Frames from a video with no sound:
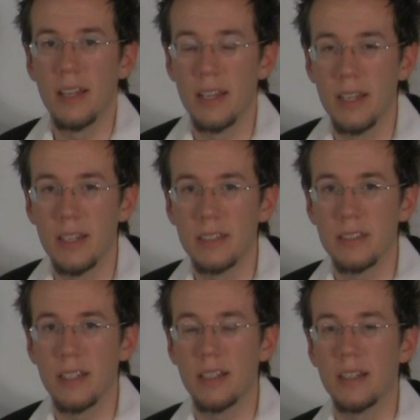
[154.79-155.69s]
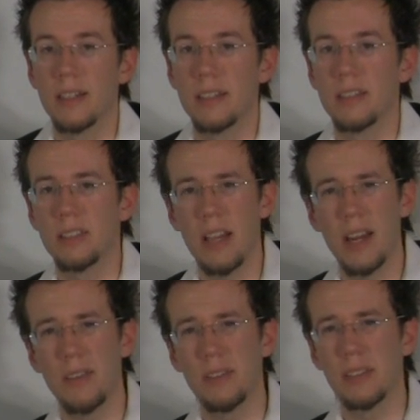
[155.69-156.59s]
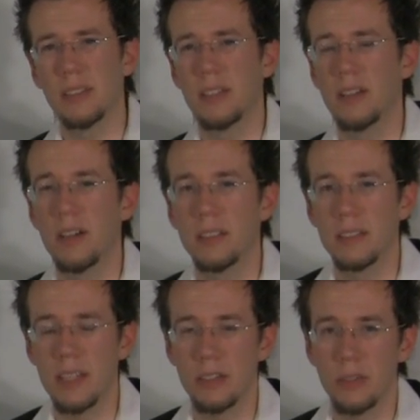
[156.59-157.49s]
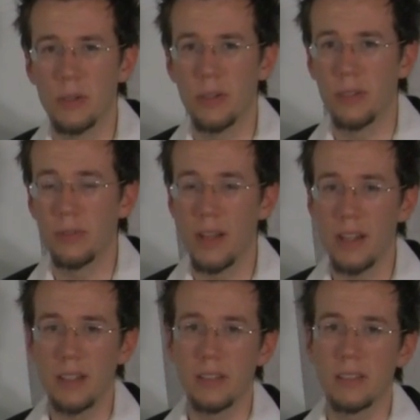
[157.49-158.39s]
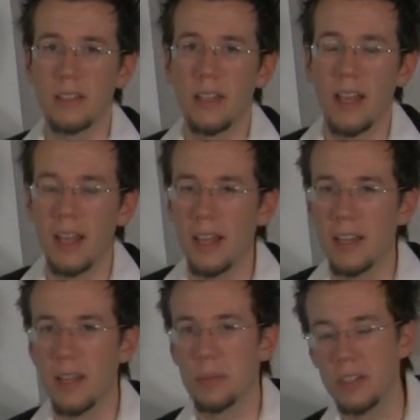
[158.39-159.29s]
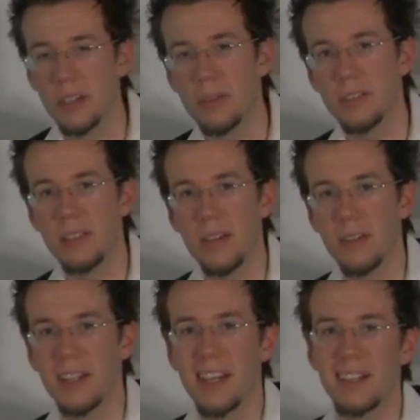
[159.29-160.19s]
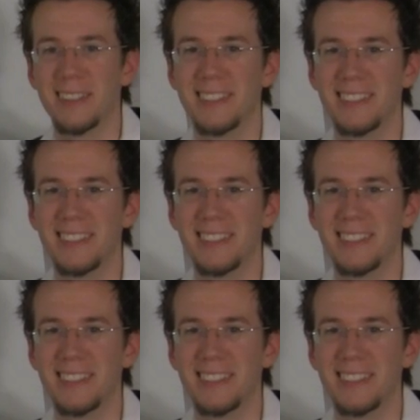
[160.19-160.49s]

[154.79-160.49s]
is there's kind of this thing called the Tetrachord Effect, and I'm going to go into that right now.